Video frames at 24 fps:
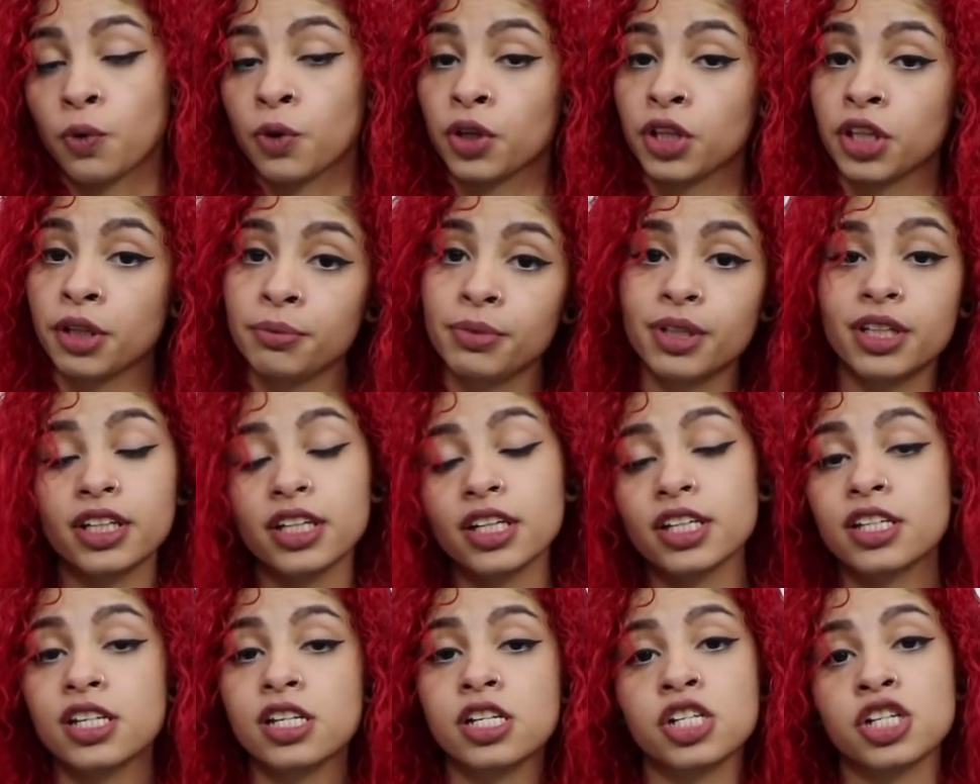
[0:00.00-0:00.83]
or Limited
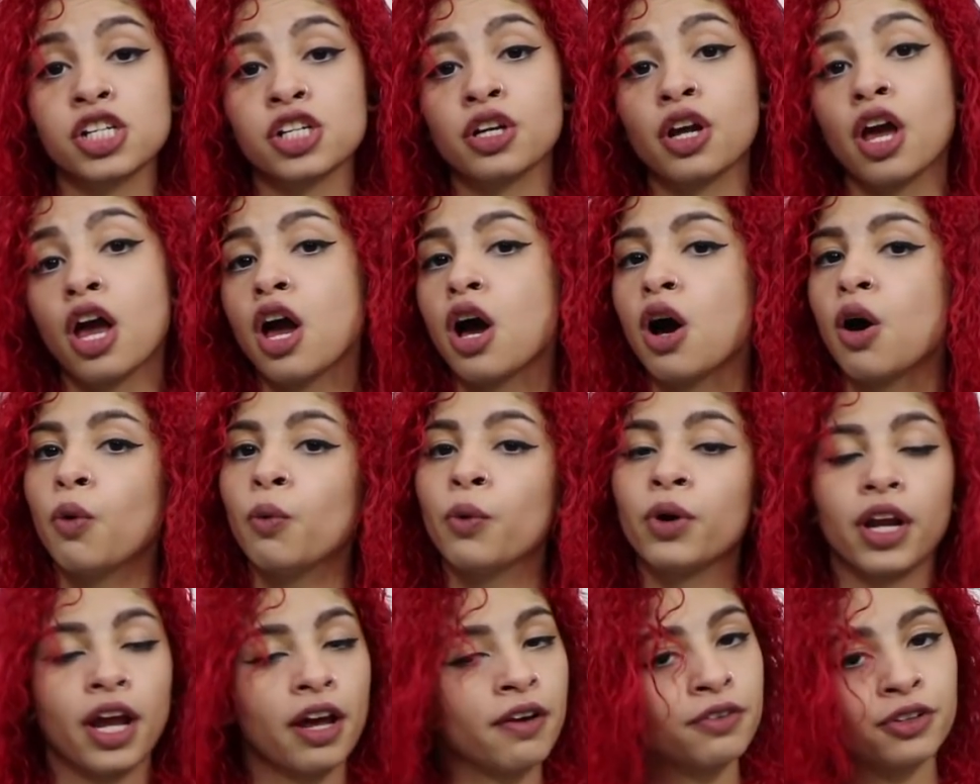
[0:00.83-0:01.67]
Edition,
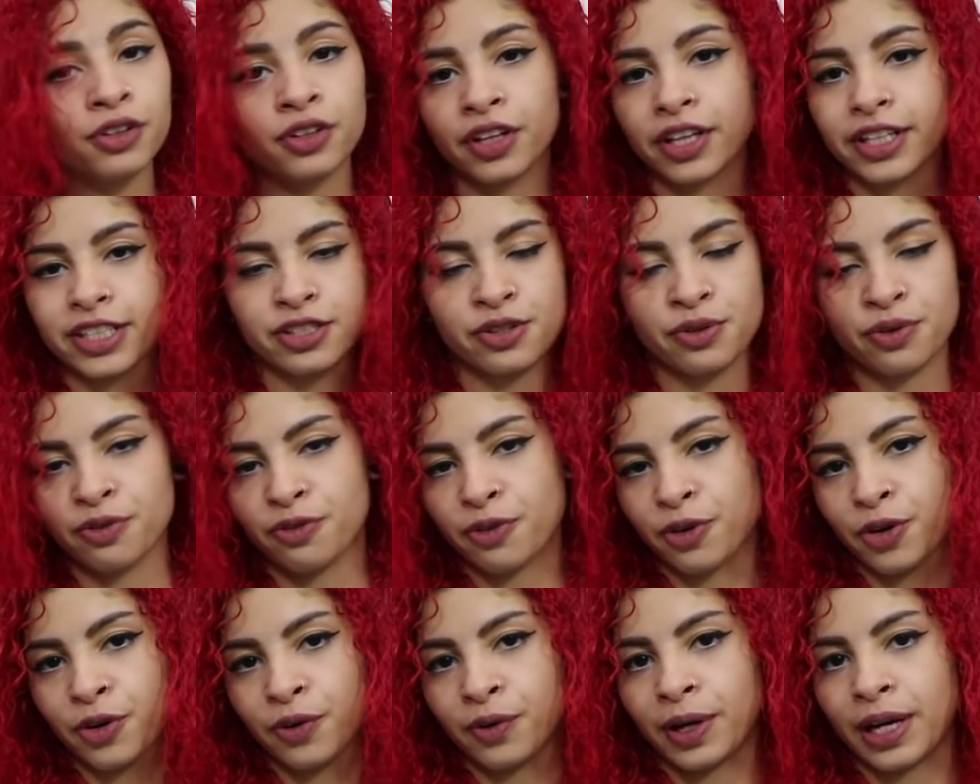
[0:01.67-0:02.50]
whatever you like to
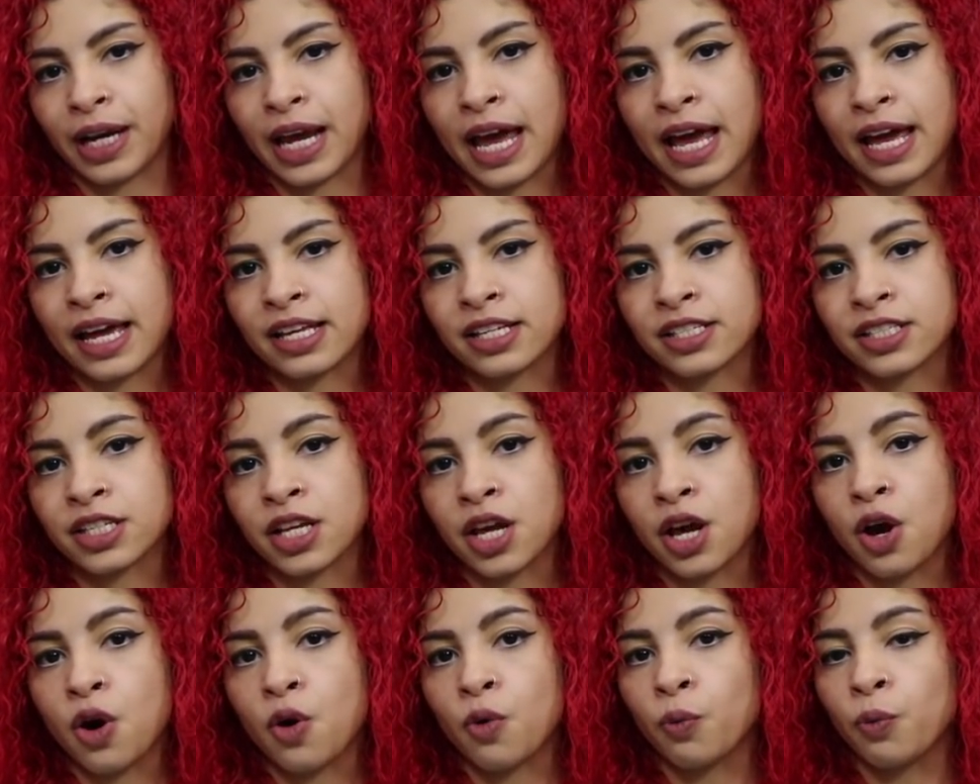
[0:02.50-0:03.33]
refer to it as.
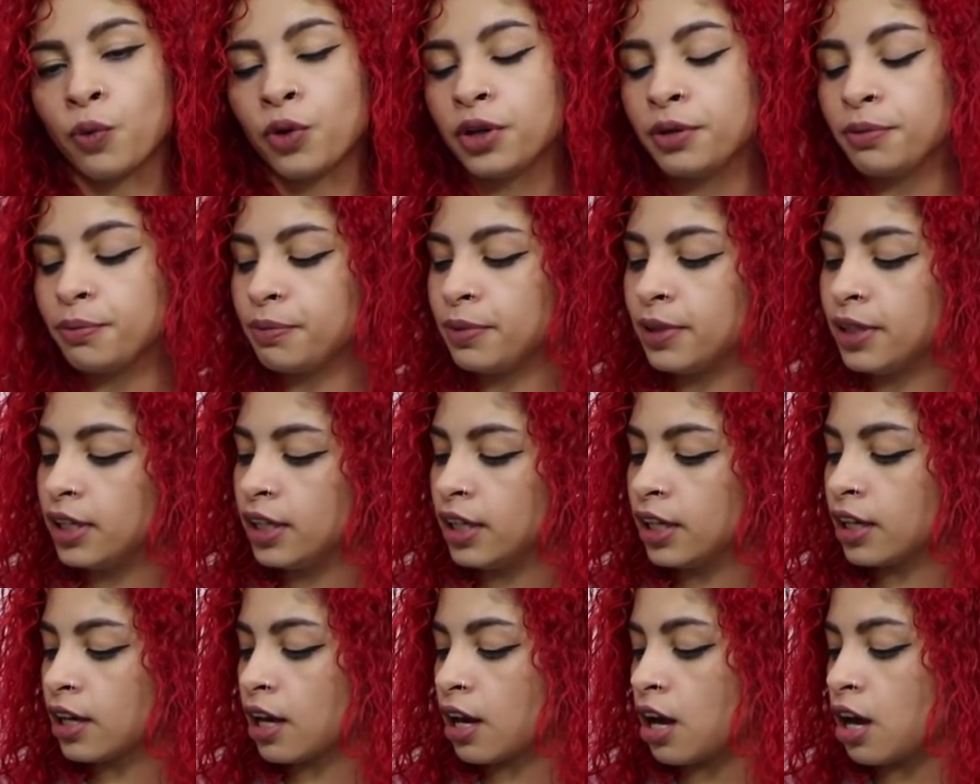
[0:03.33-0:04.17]
One
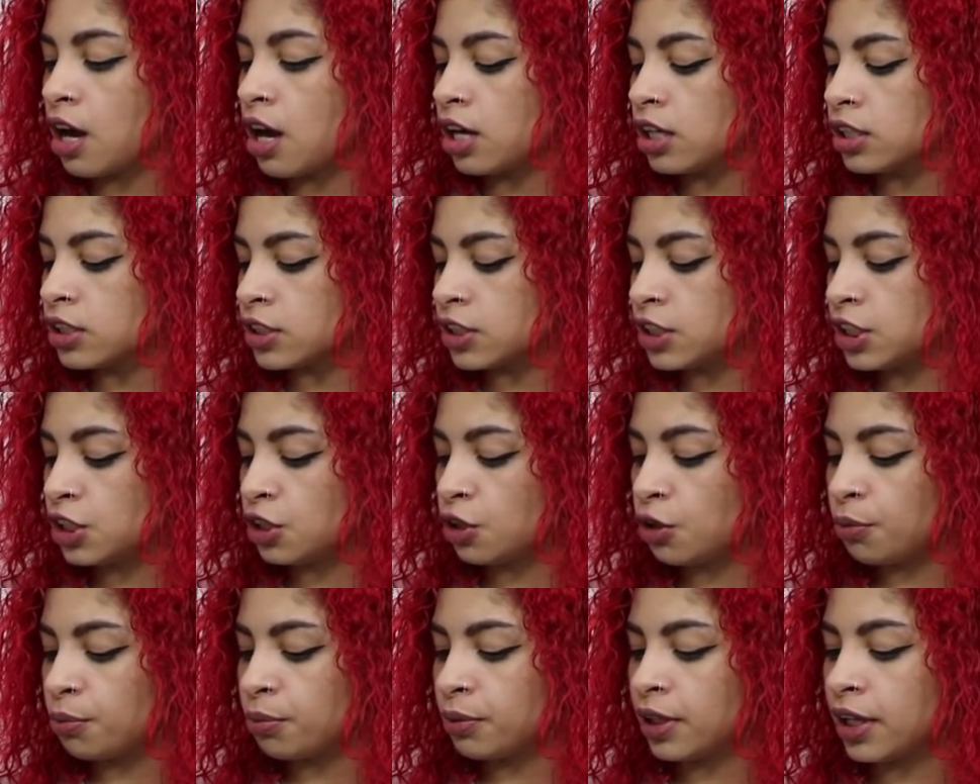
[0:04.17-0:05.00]
being
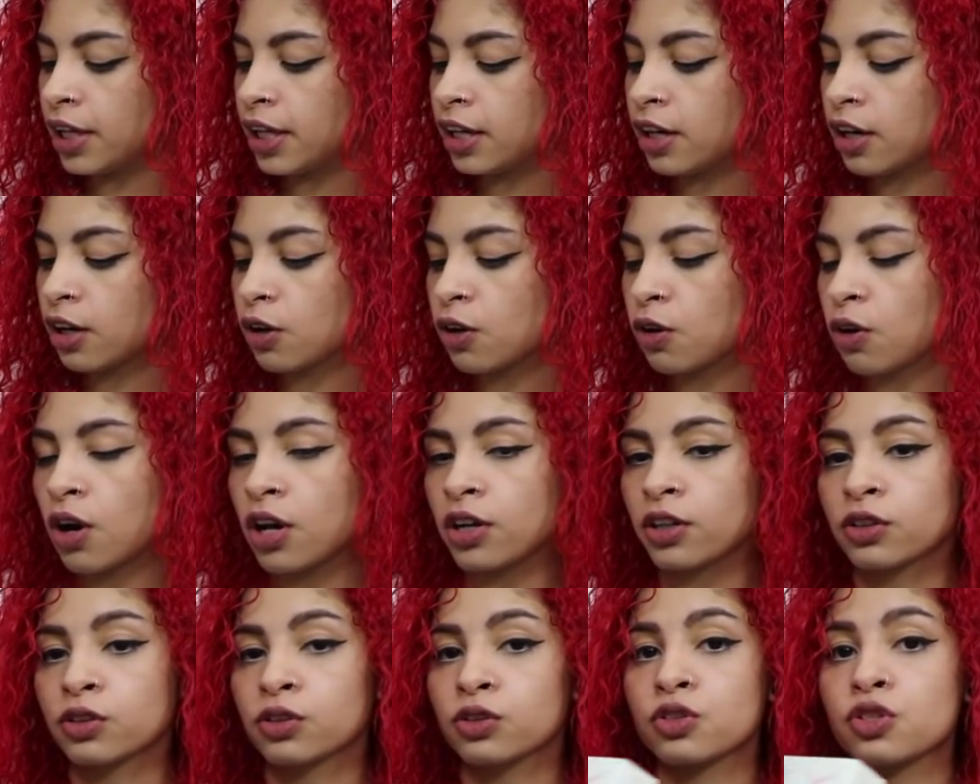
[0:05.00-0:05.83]
Xeno Blade
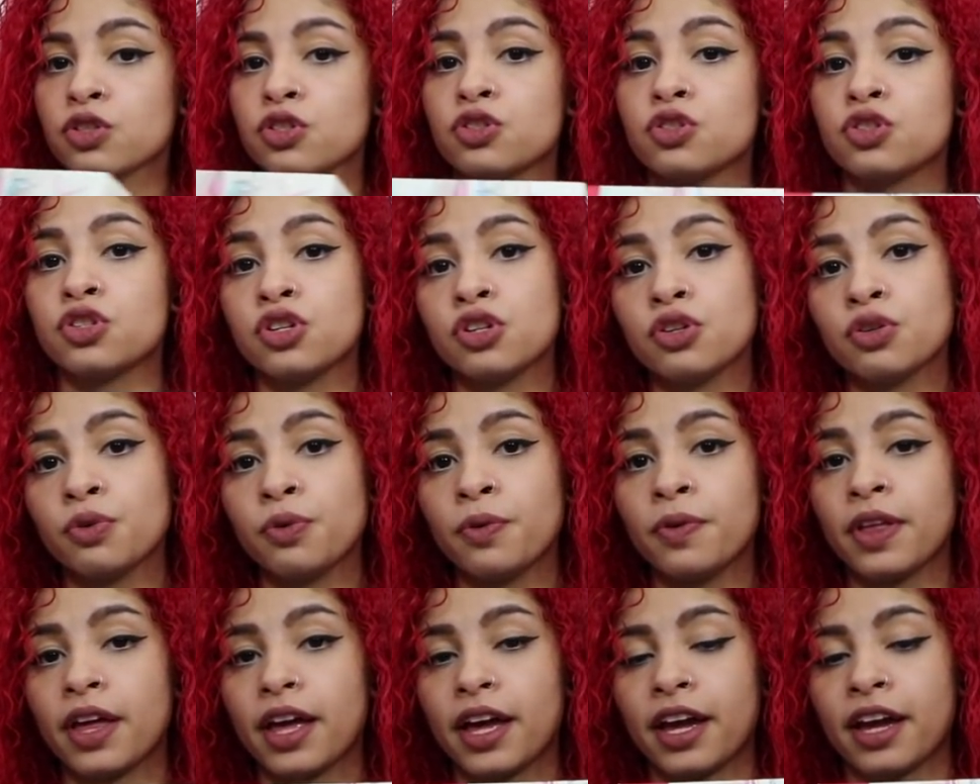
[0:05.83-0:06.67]
Chronicles 2.
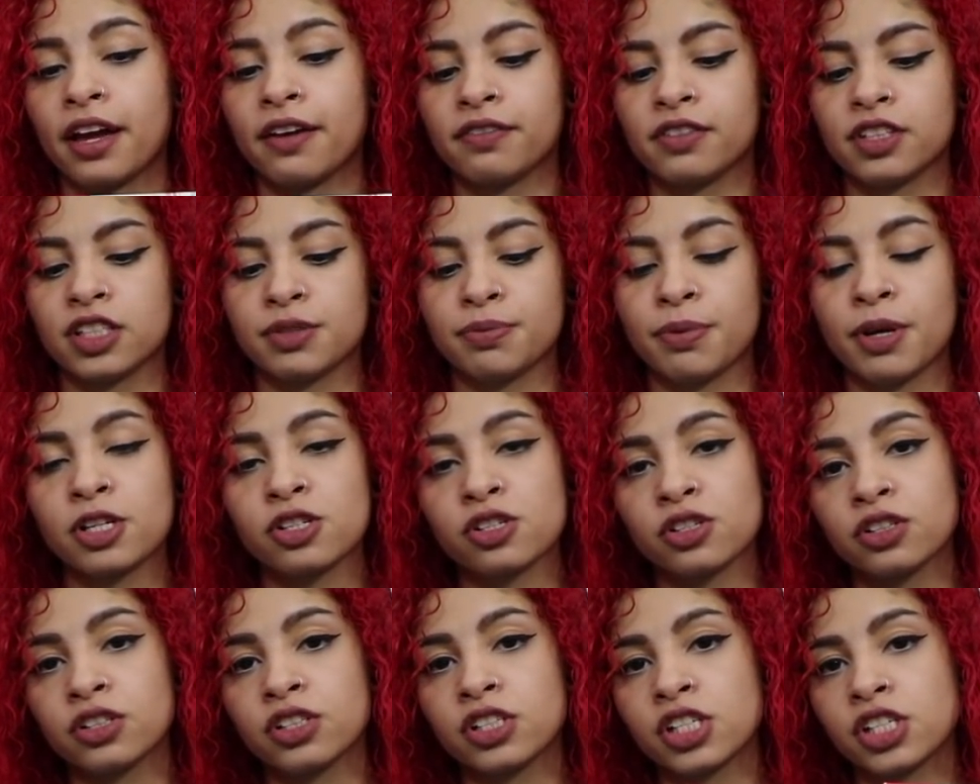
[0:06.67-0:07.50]
I have the
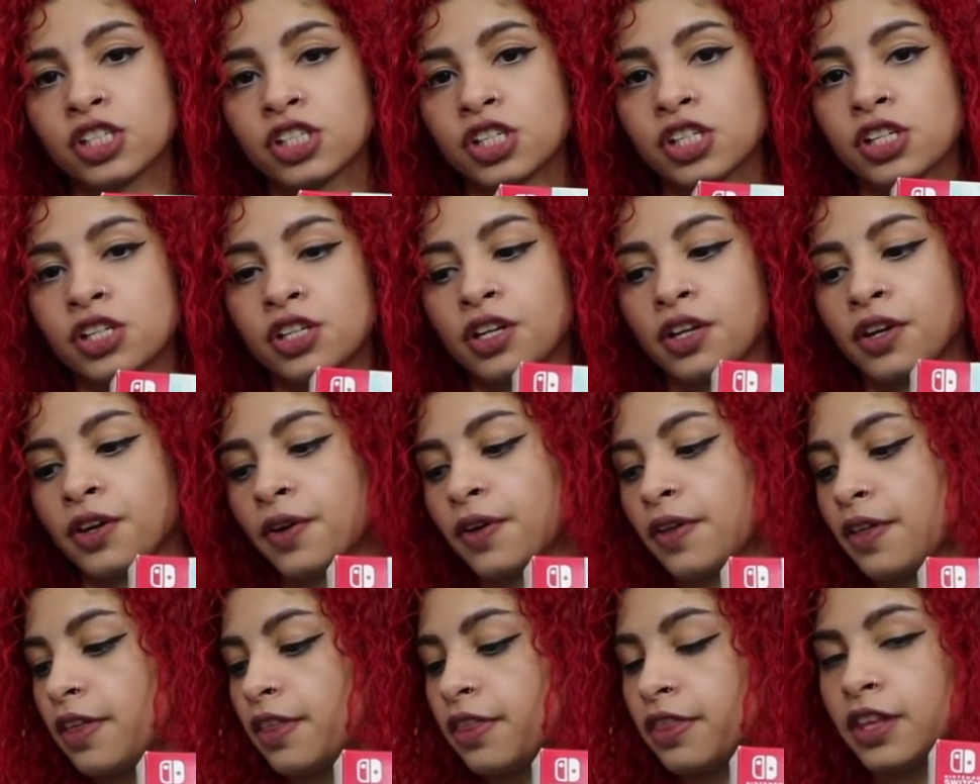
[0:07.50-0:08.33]
Special Edition,
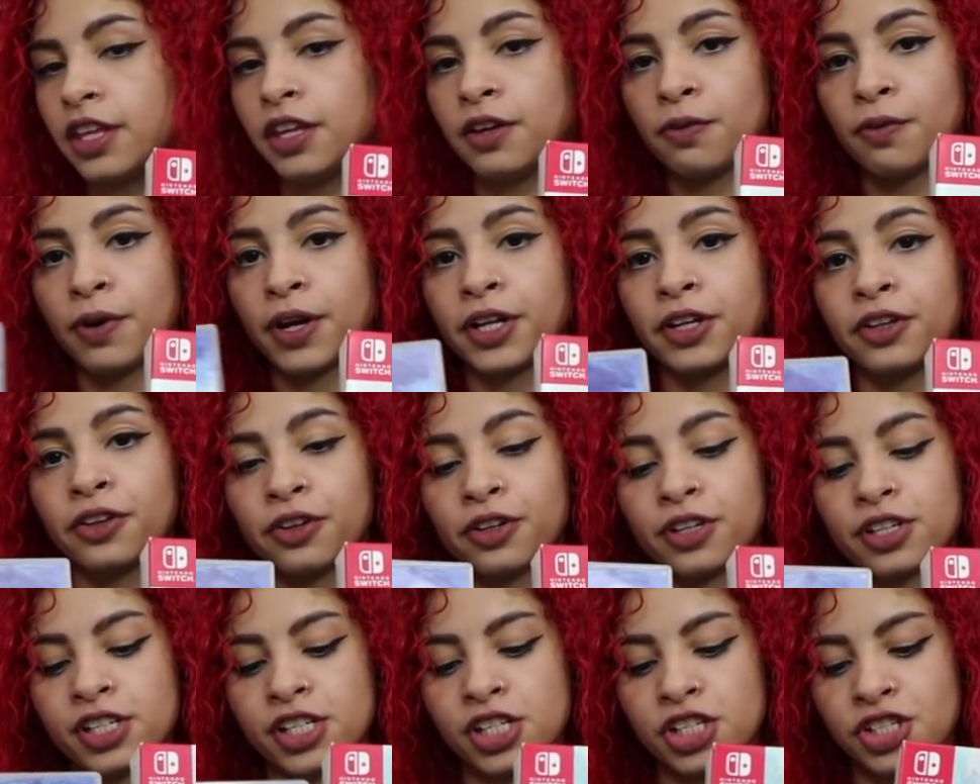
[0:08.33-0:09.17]
the
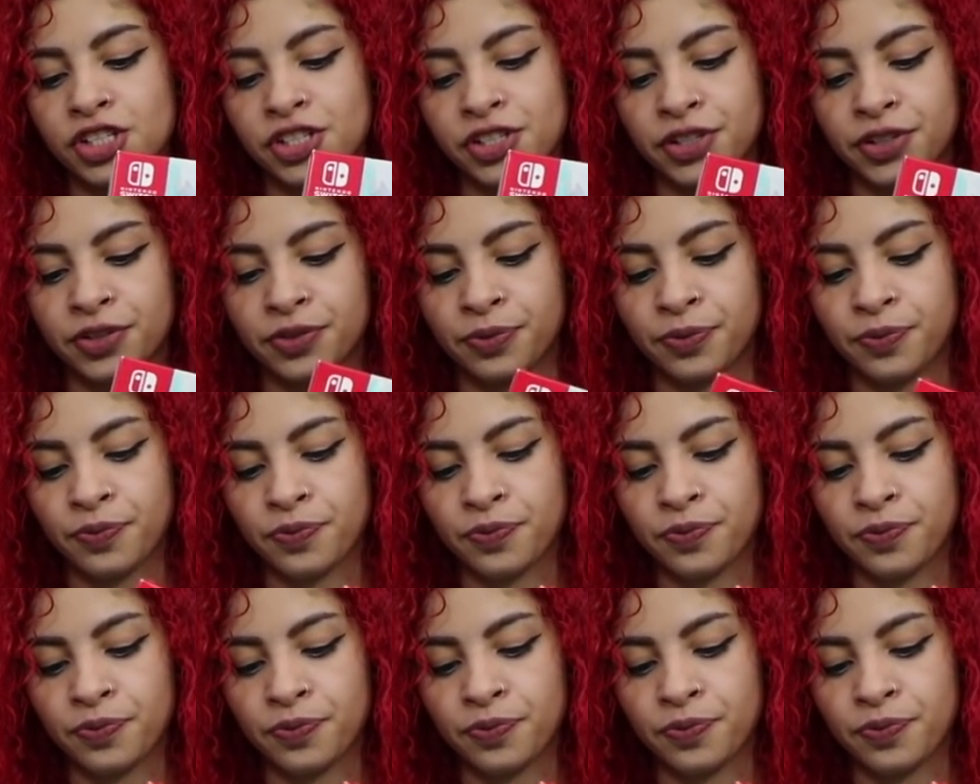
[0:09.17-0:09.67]
Regular Edition,